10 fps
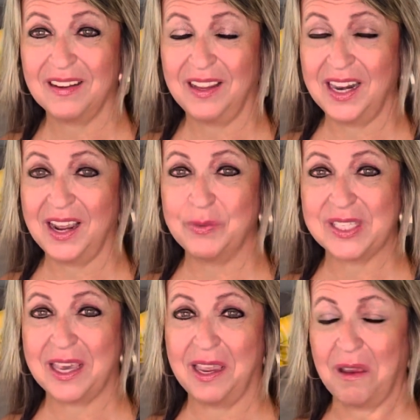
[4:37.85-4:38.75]
And I was
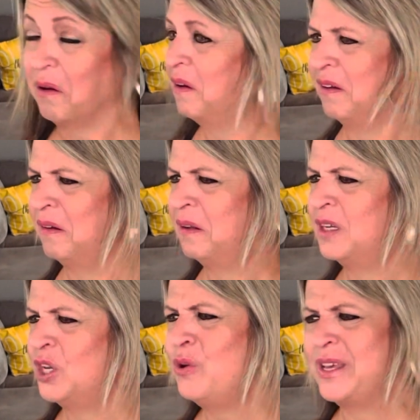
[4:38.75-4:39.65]
like,
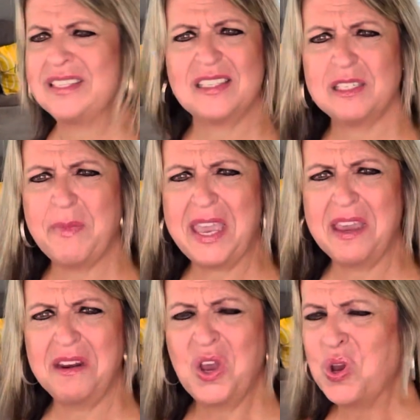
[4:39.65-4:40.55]
who is this man?